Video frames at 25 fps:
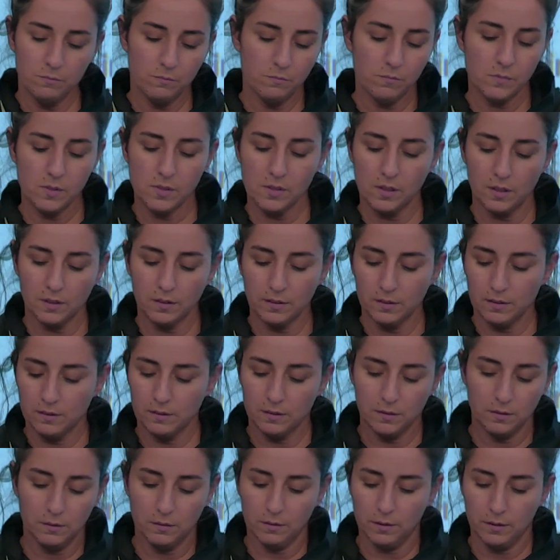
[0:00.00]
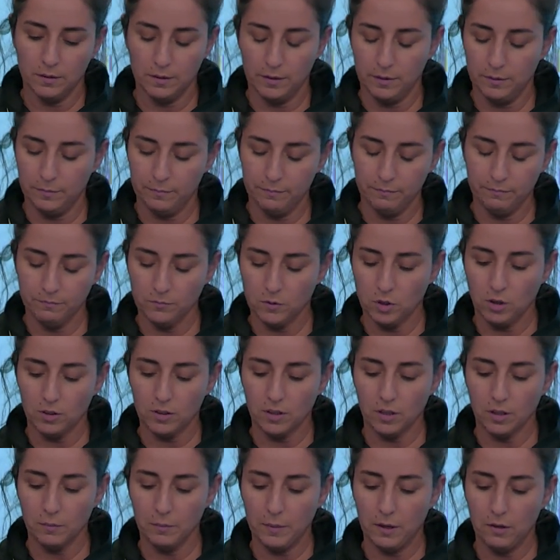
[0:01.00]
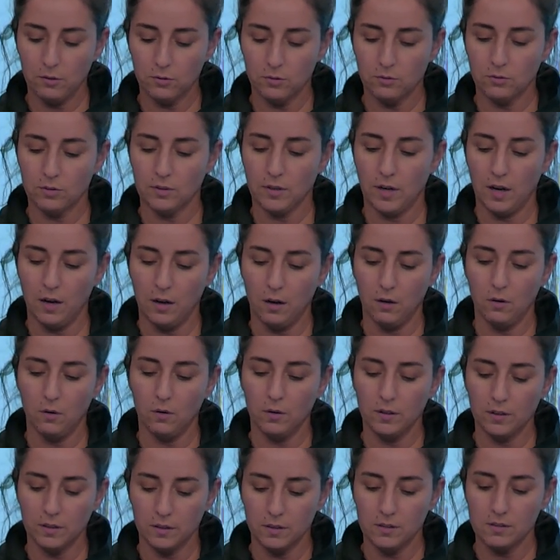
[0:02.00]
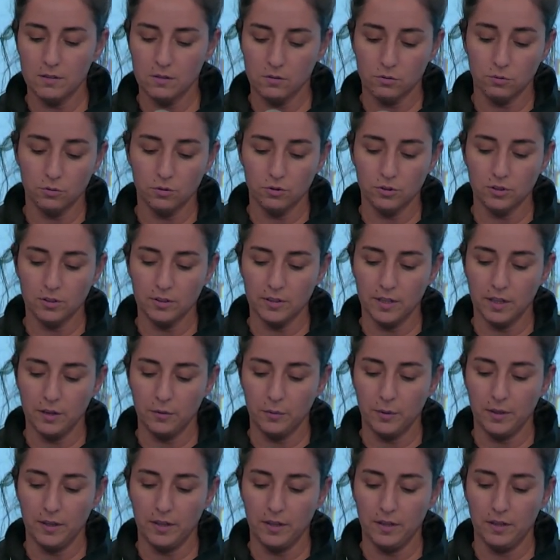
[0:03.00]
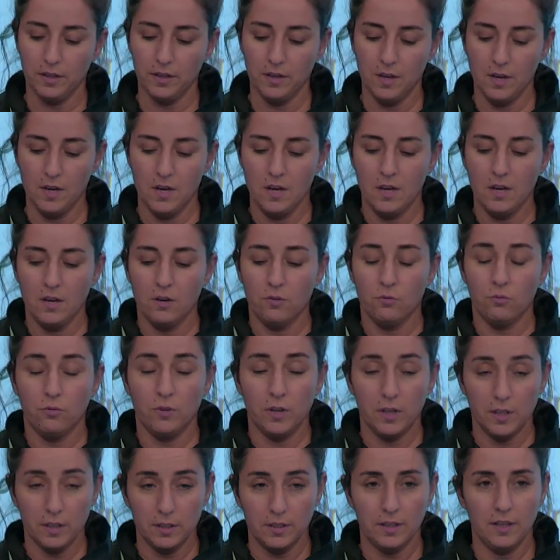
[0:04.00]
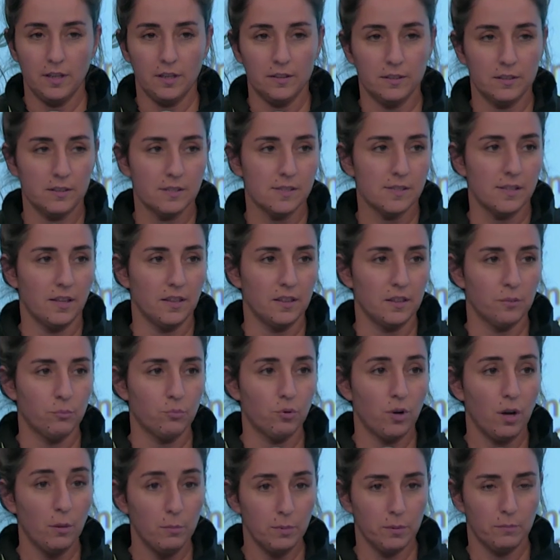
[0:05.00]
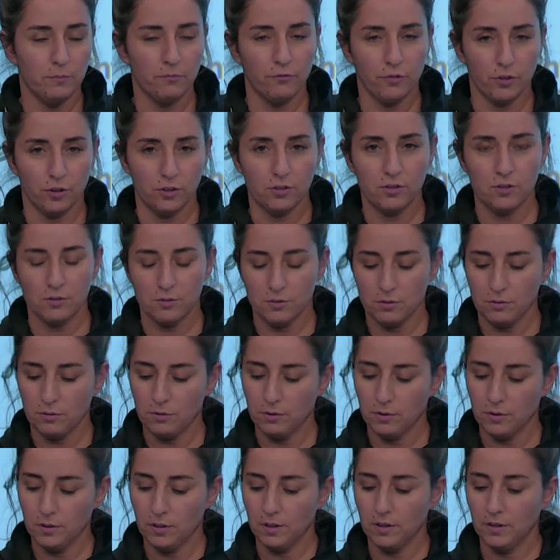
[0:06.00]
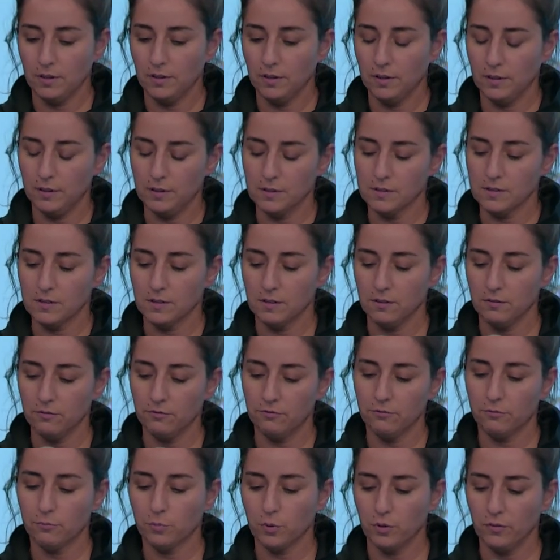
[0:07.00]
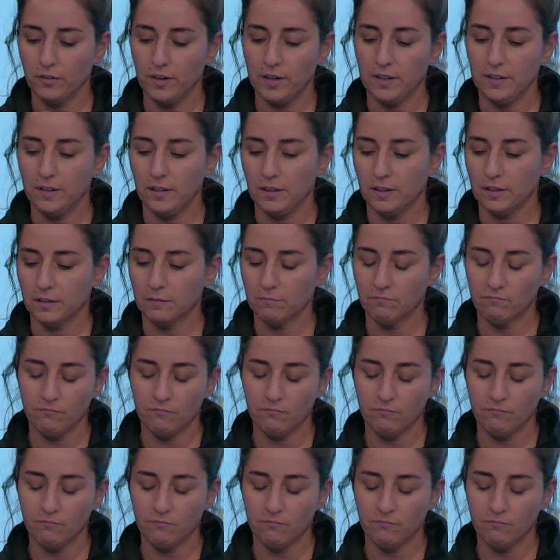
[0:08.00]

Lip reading: started talking about how it's crucial that we really understand the problem first, instead of providing